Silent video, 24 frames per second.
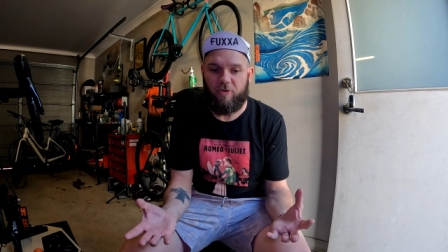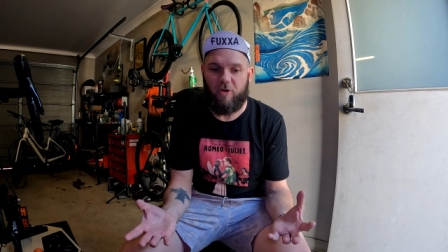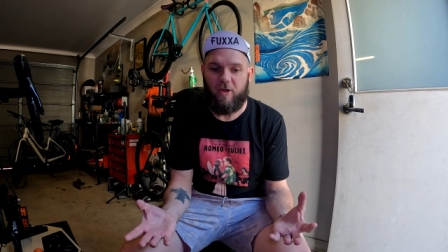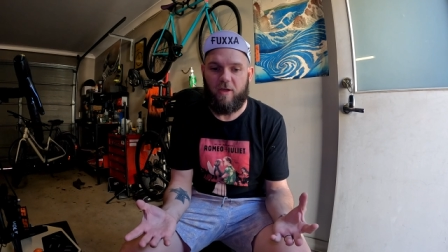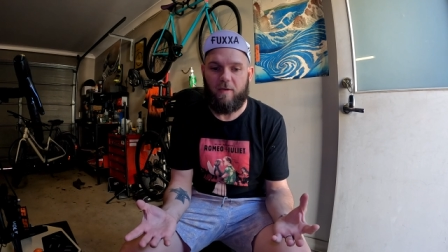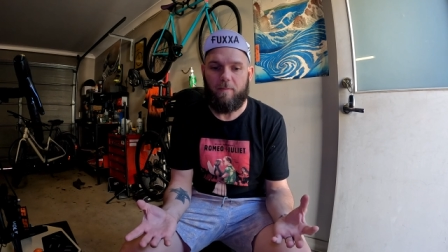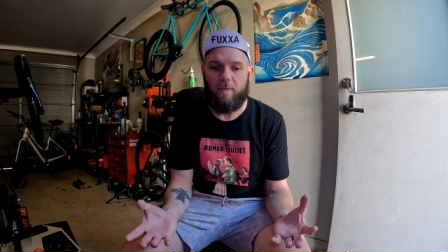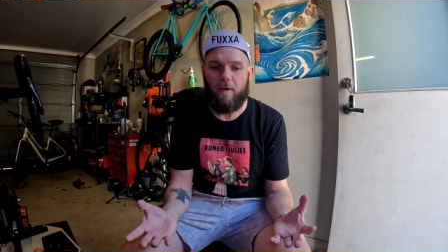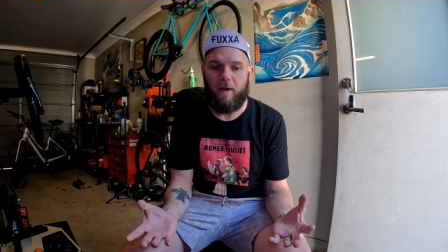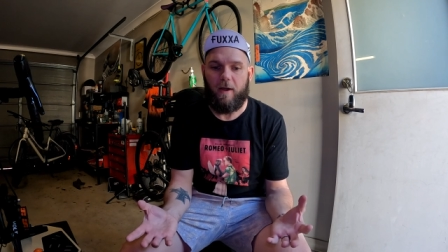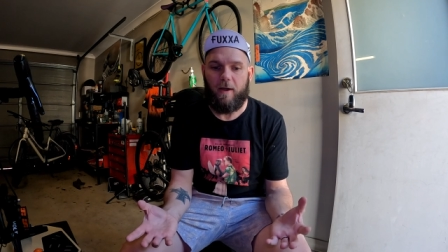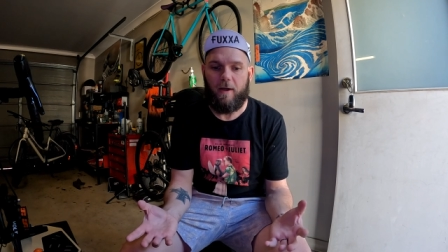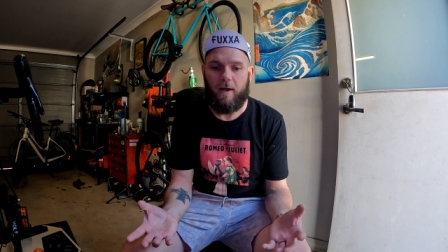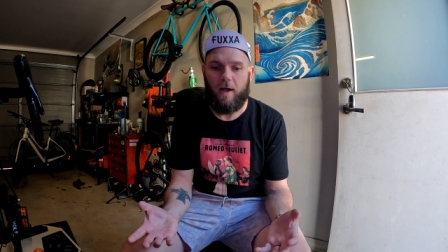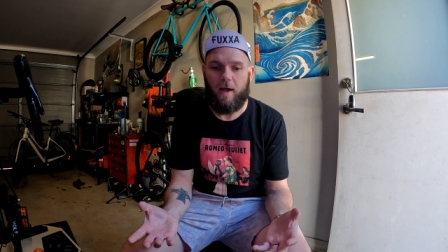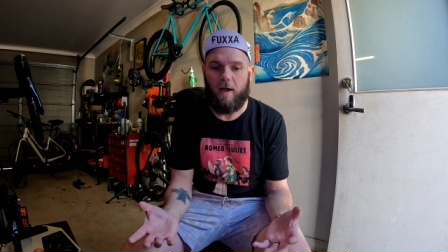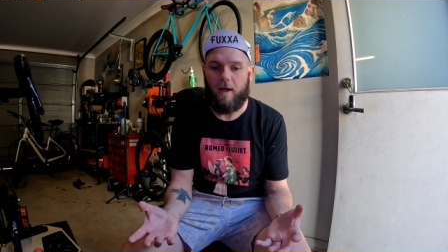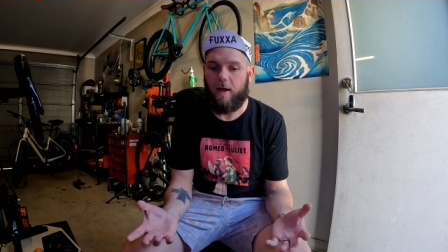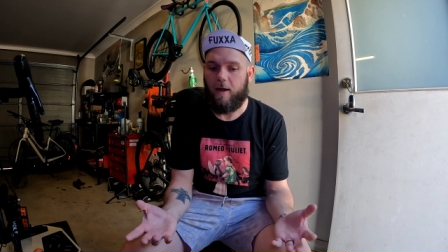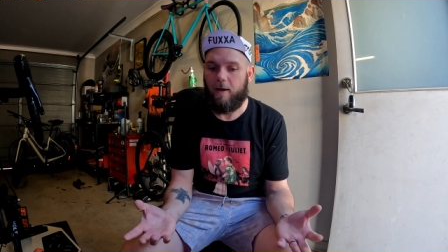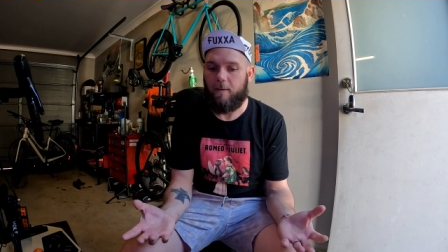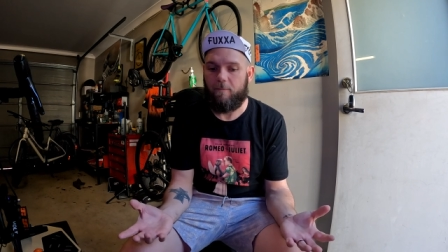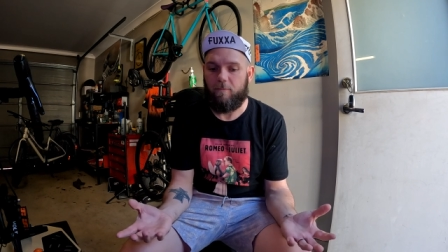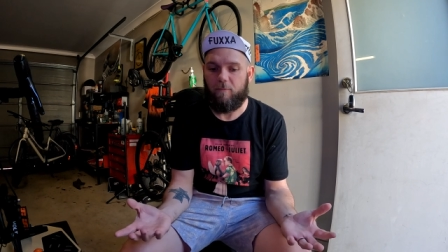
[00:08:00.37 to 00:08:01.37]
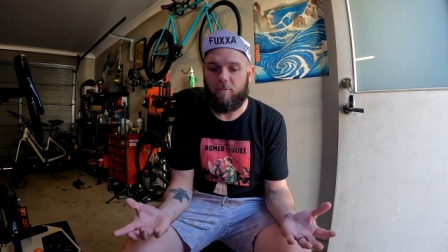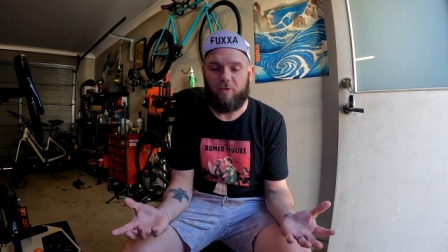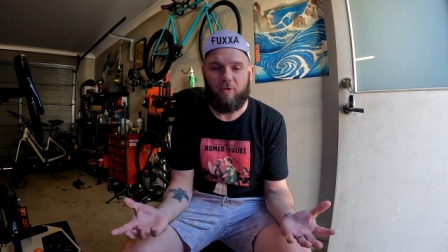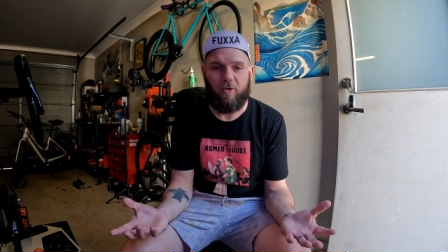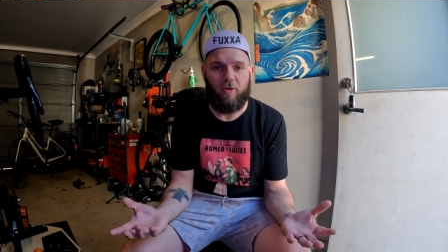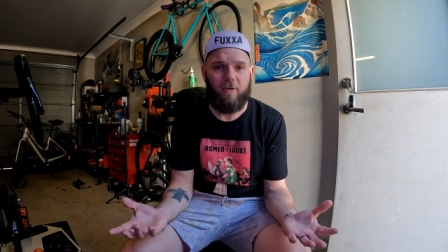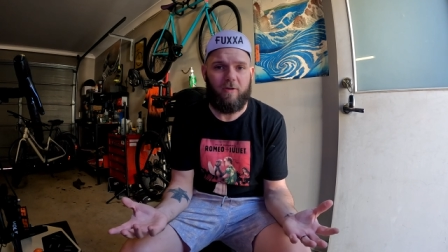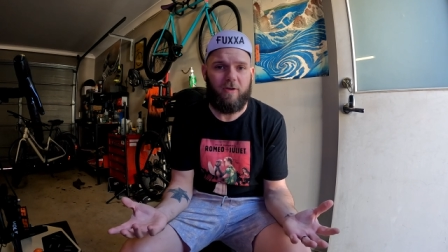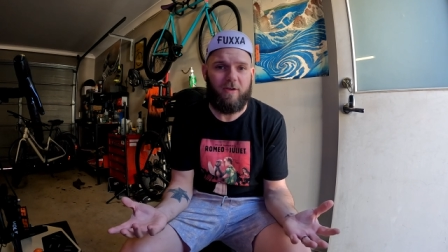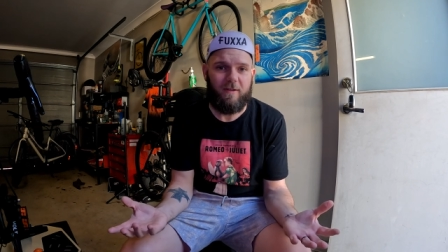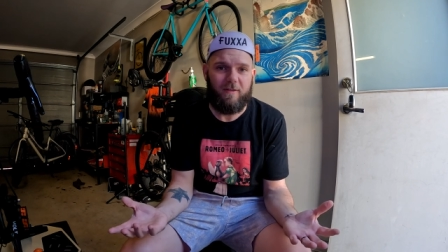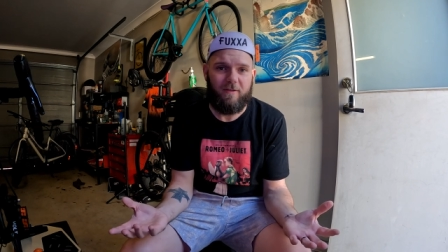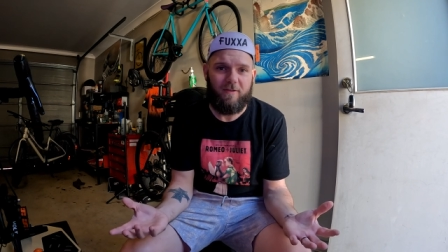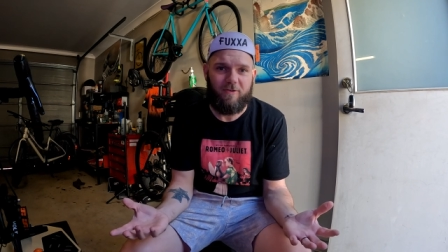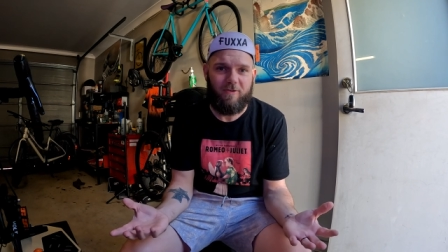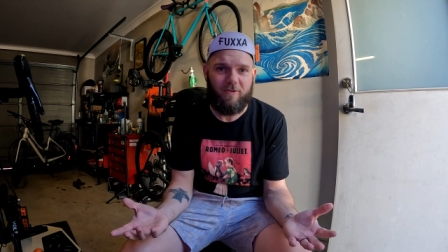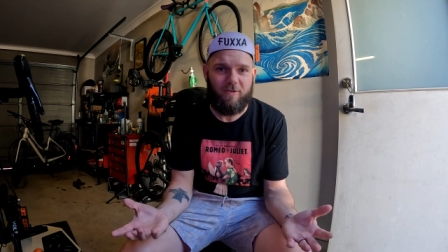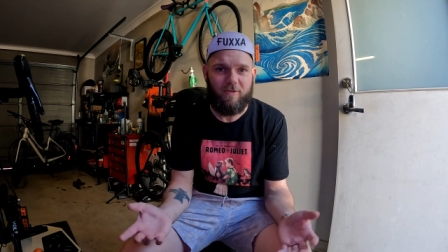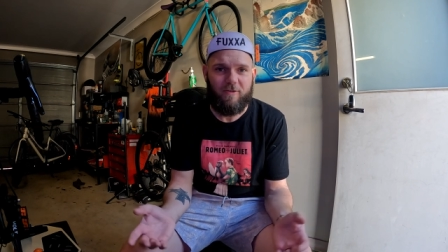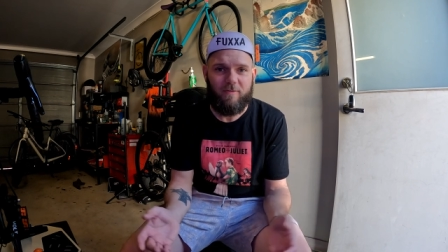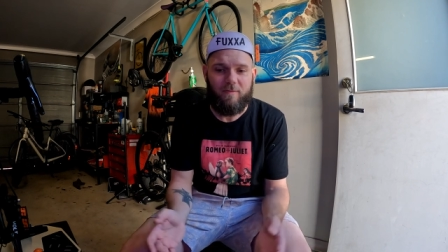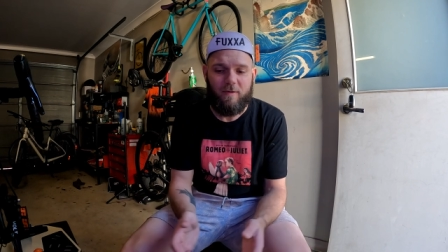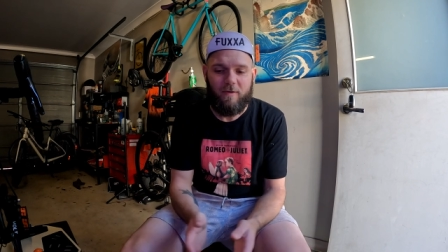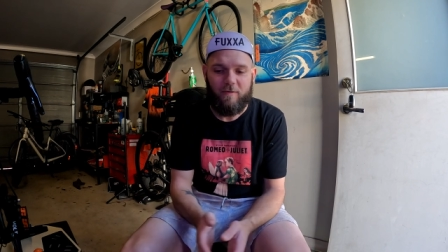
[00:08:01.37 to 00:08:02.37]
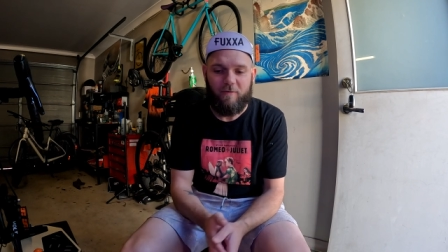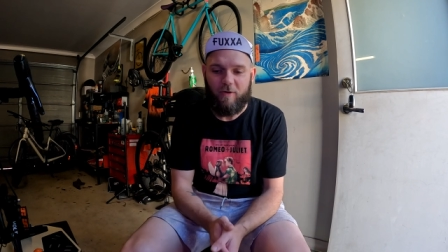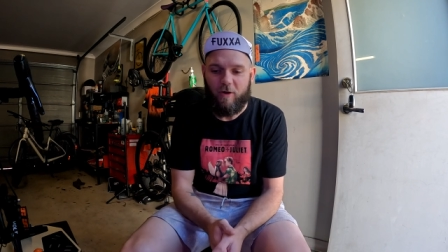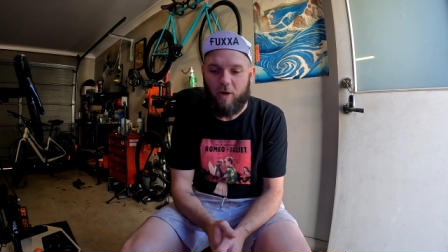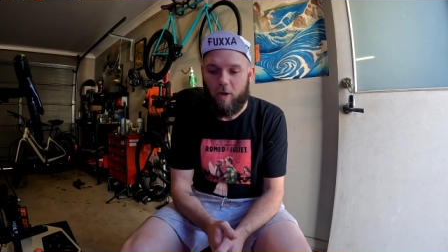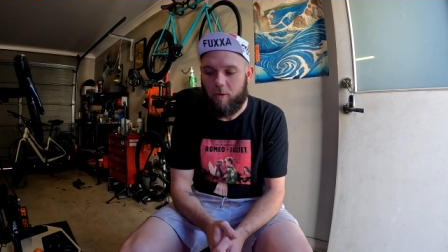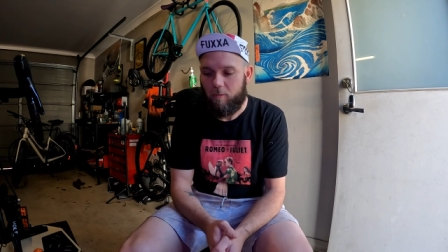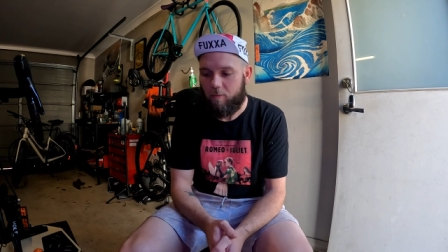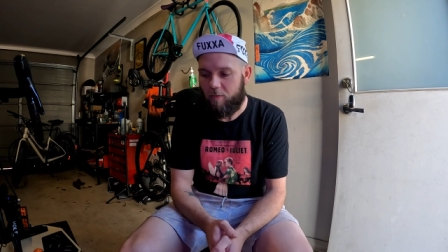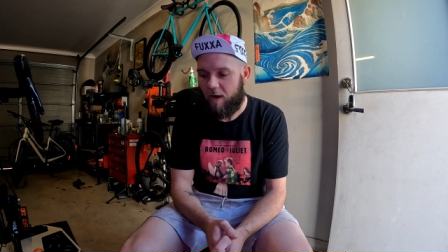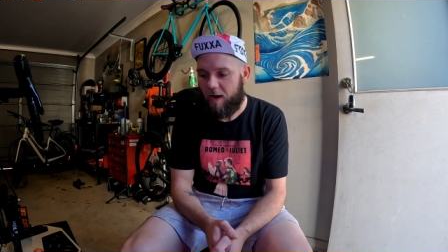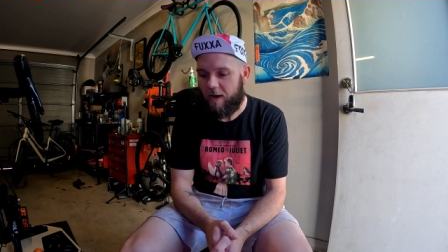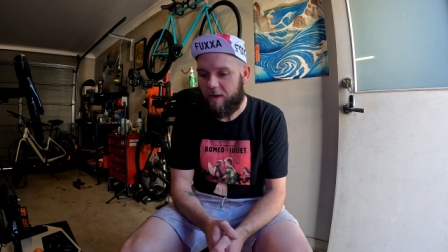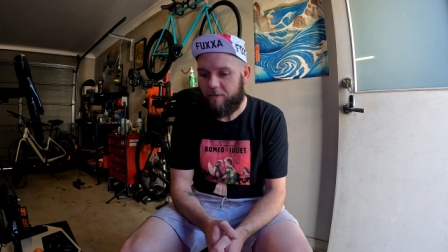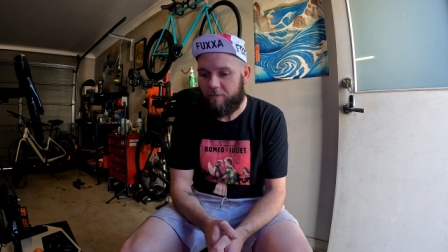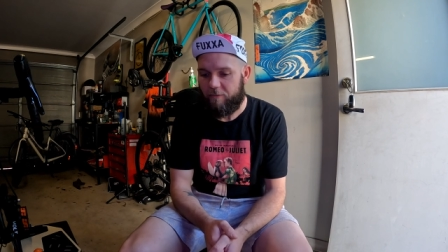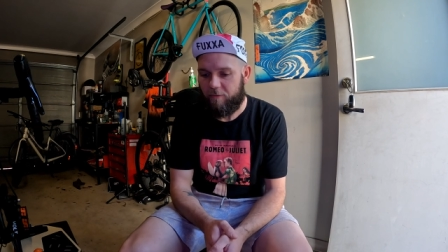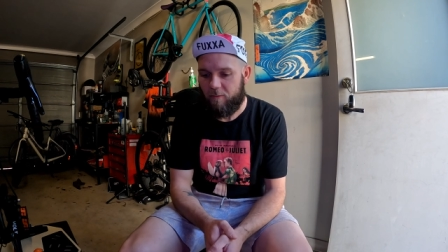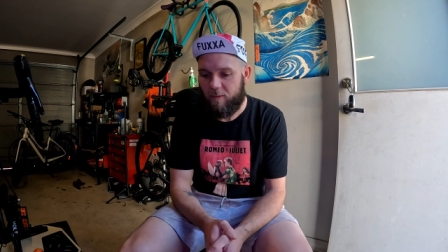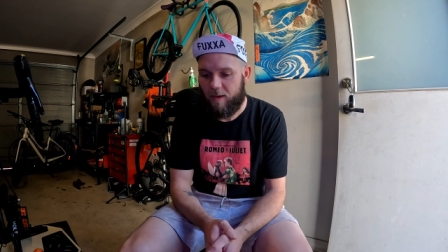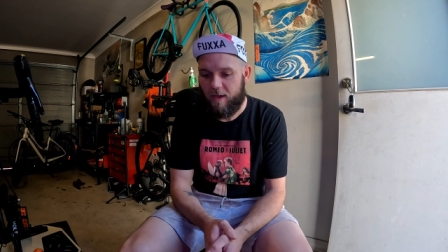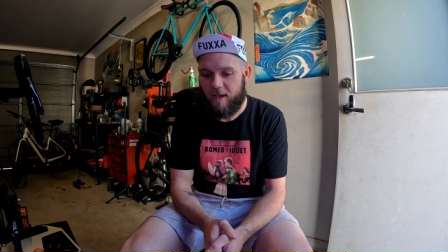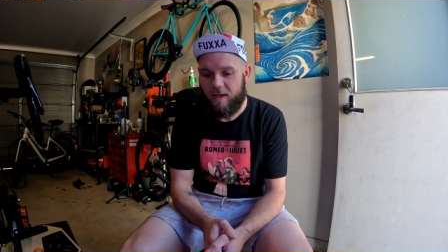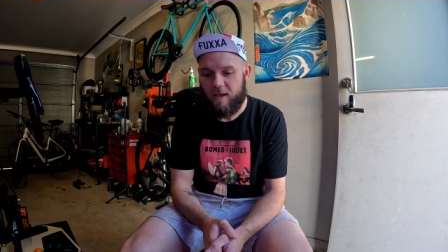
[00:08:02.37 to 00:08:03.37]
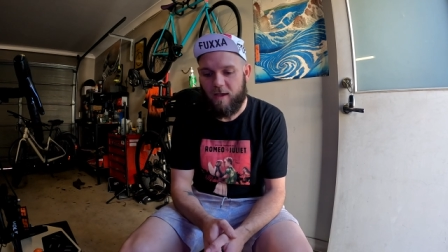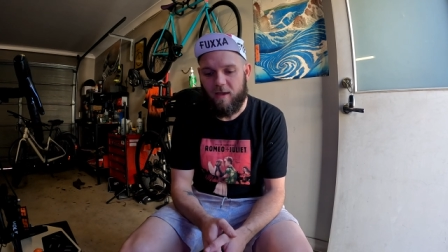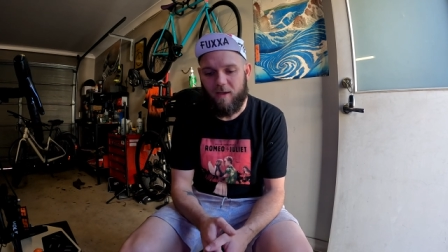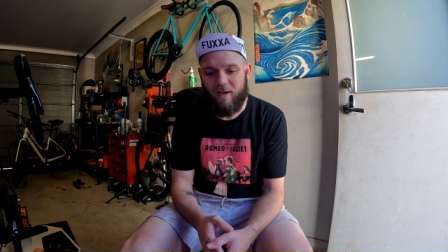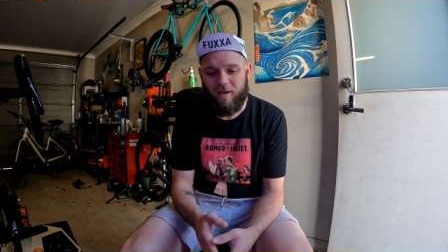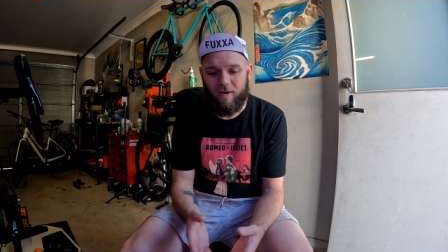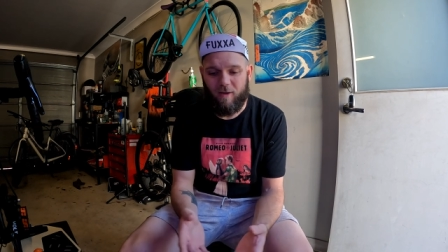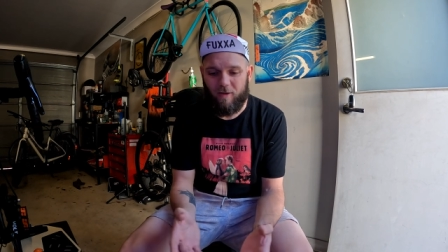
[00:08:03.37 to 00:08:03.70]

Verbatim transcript: cheaper. Um, so it's just a bit of a no-brainer for me.